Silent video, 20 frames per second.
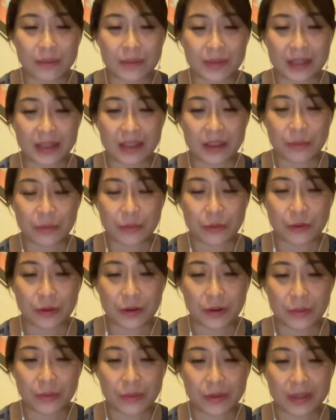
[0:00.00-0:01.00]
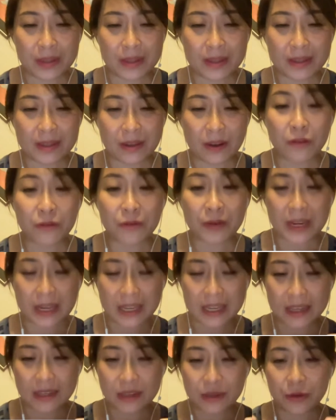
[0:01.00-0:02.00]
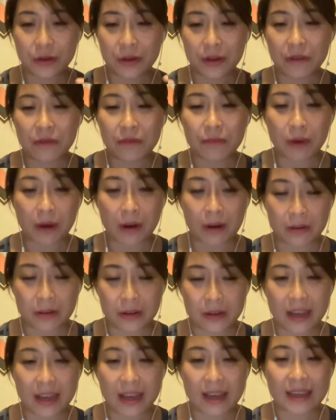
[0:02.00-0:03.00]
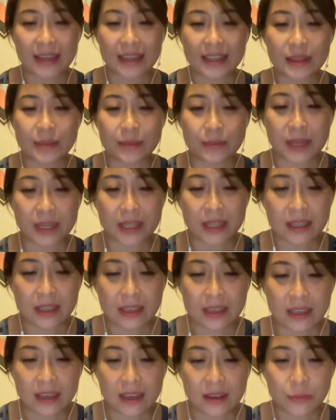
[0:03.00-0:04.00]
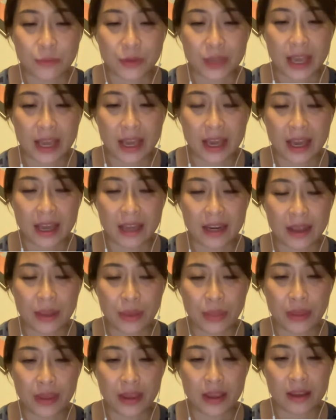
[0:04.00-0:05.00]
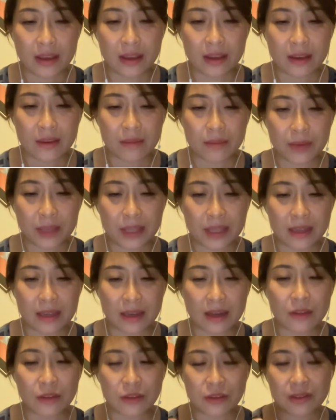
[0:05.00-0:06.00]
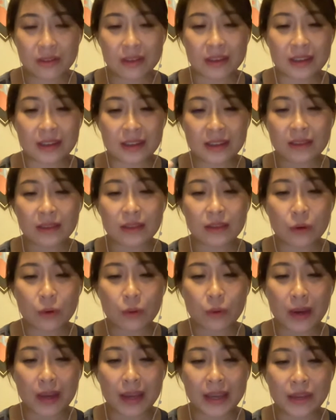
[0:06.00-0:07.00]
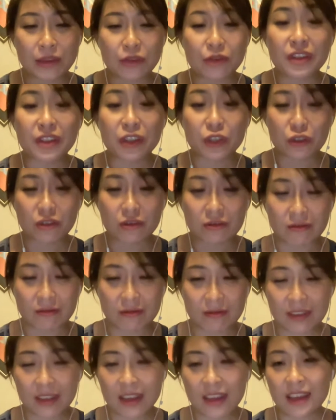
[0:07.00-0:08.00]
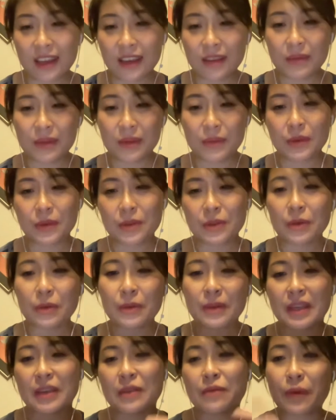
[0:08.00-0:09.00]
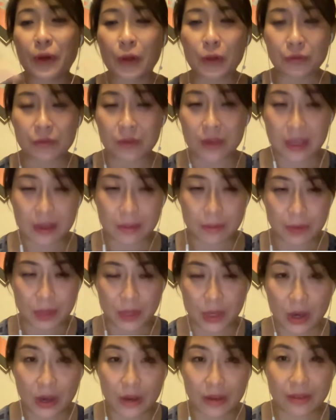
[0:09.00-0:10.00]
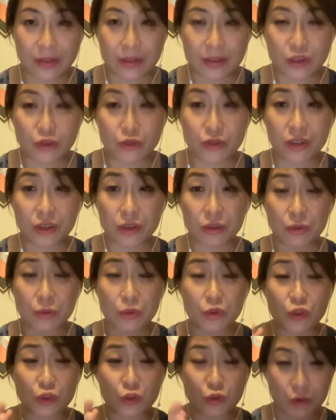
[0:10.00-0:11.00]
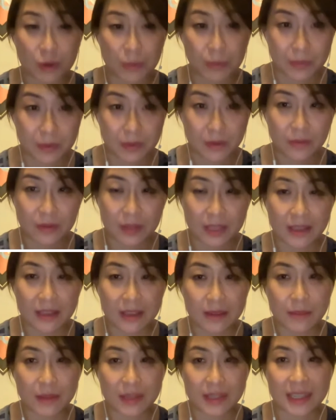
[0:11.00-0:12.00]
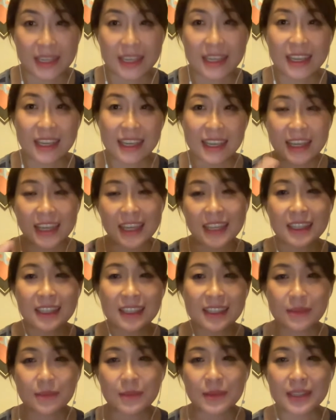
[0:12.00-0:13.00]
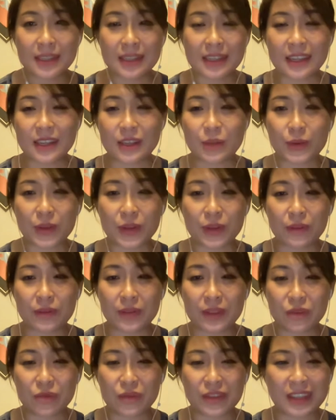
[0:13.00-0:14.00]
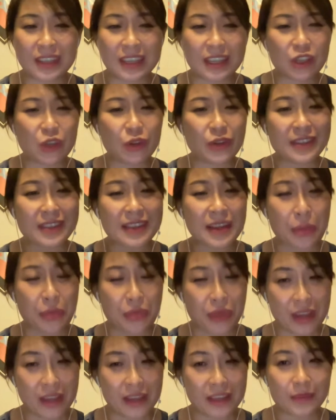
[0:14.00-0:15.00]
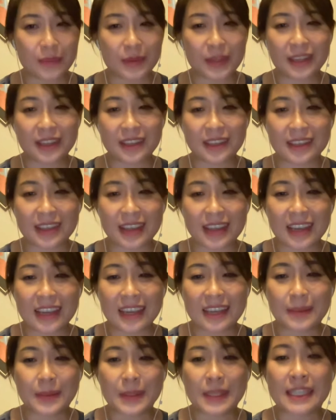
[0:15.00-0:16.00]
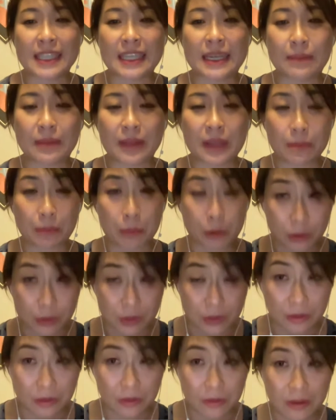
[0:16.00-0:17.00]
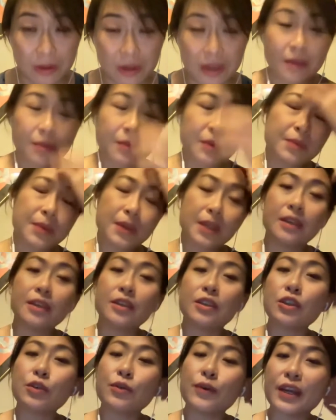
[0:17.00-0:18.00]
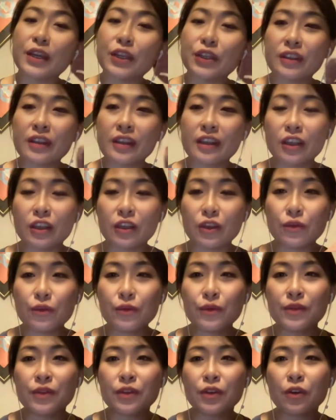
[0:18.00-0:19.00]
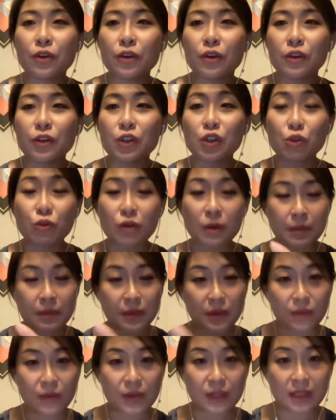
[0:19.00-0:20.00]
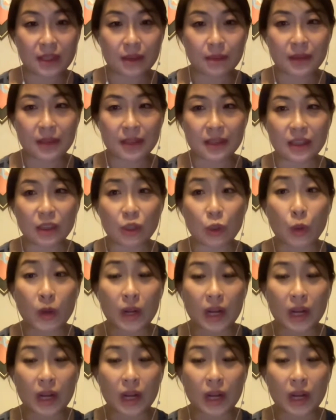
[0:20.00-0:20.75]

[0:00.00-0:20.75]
Singapore was already sort of modernized, but we had, I think, been culturally still quite traditional. And we were slowly evolving beyond the traditional scripts of intimacy. And intimacy is one of those really interesting things because it's deeply personal, because you actually use your scripts of intimacy to